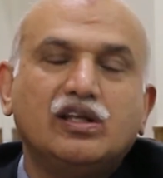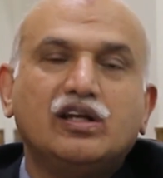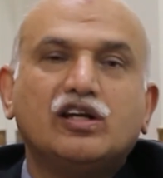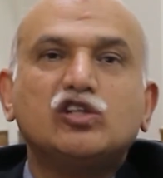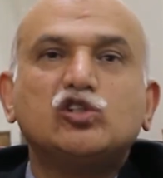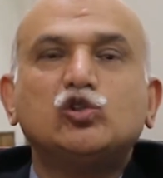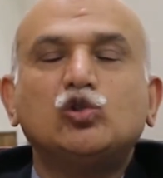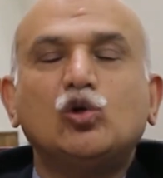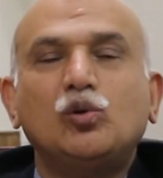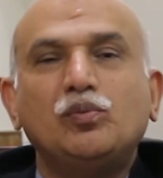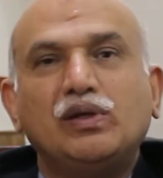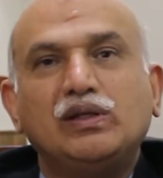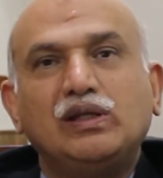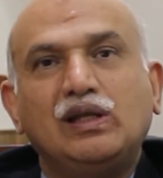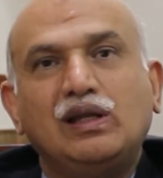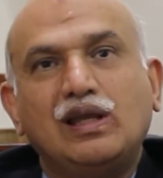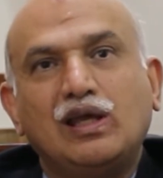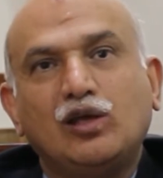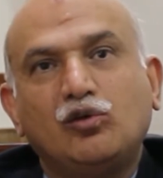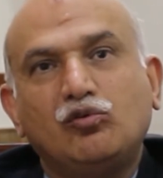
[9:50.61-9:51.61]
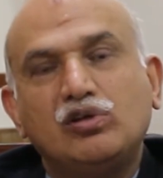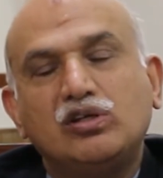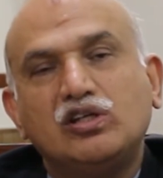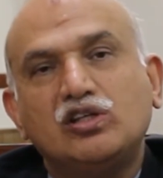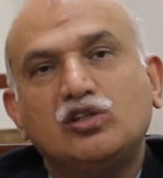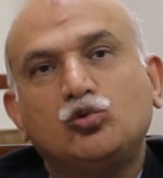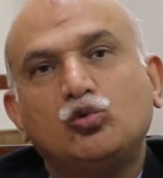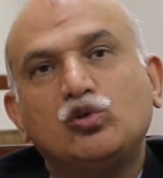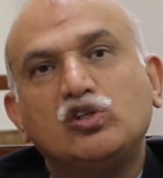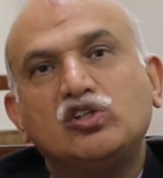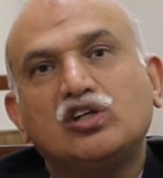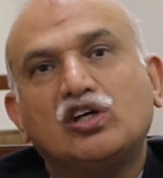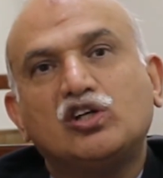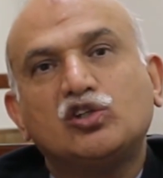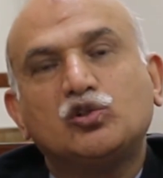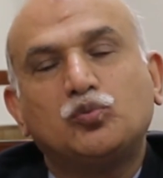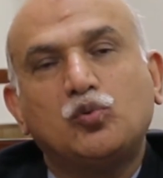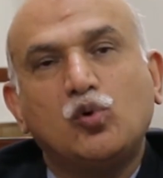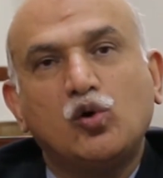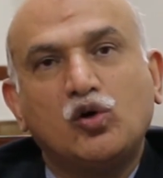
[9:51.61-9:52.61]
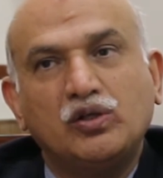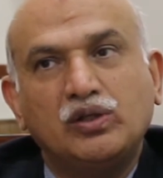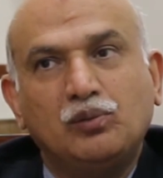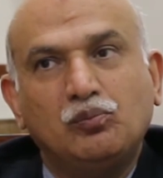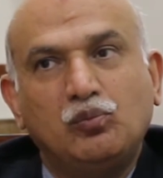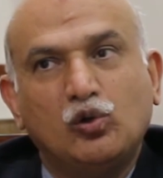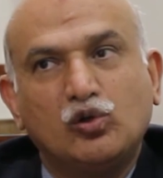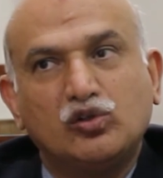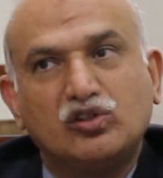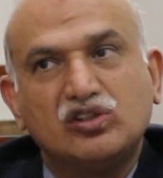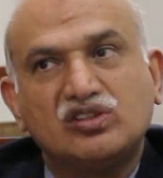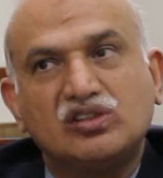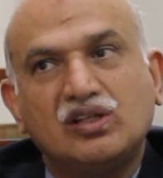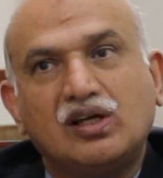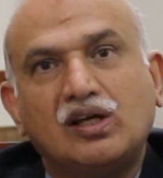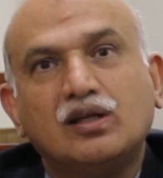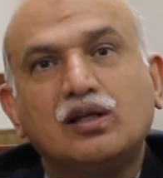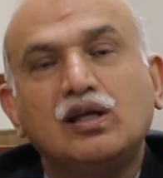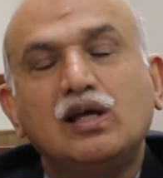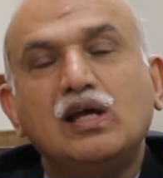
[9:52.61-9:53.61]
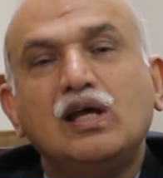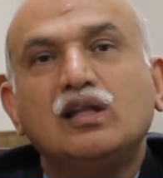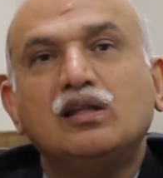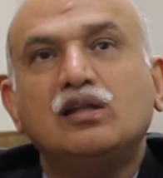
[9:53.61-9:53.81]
There are so many languages which are spoken in Balochistan,